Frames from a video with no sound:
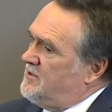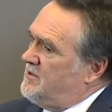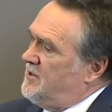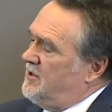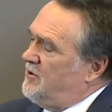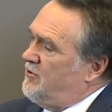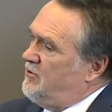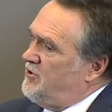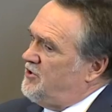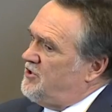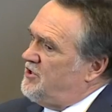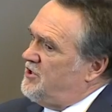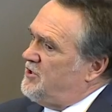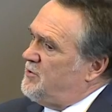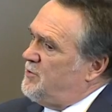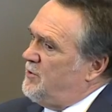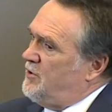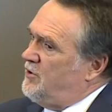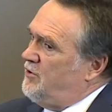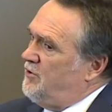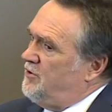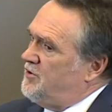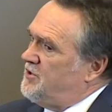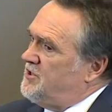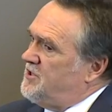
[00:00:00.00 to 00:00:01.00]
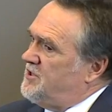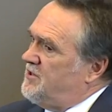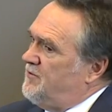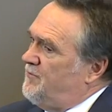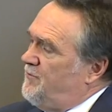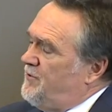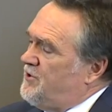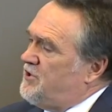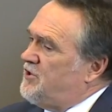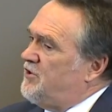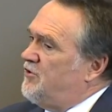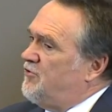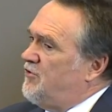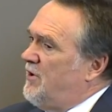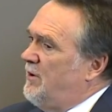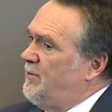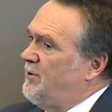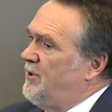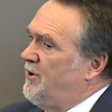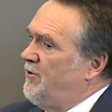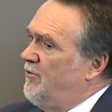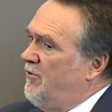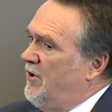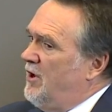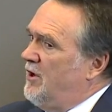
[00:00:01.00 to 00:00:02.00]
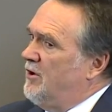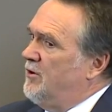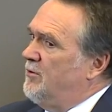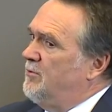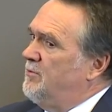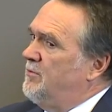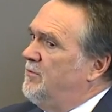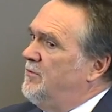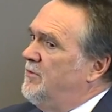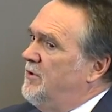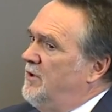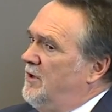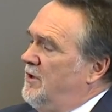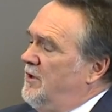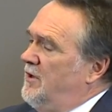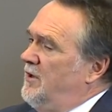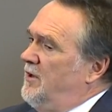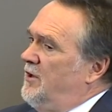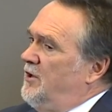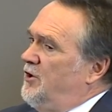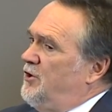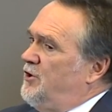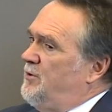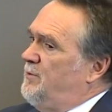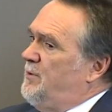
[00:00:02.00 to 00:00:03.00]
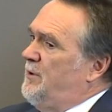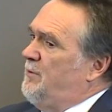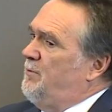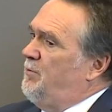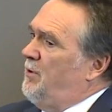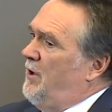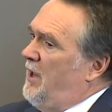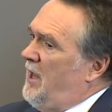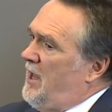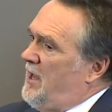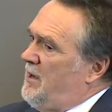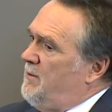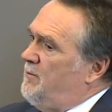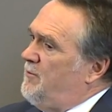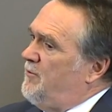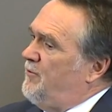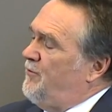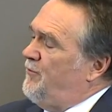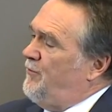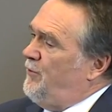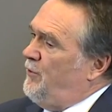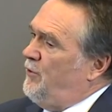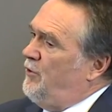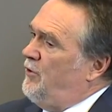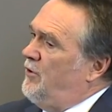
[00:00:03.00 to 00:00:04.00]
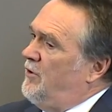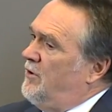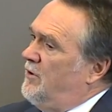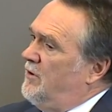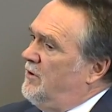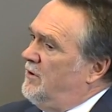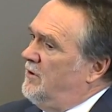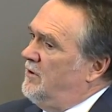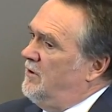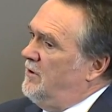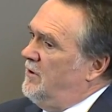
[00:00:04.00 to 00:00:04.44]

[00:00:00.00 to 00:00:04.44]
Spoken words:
the Christians were causing sufficient trouble in Rome to be blamed for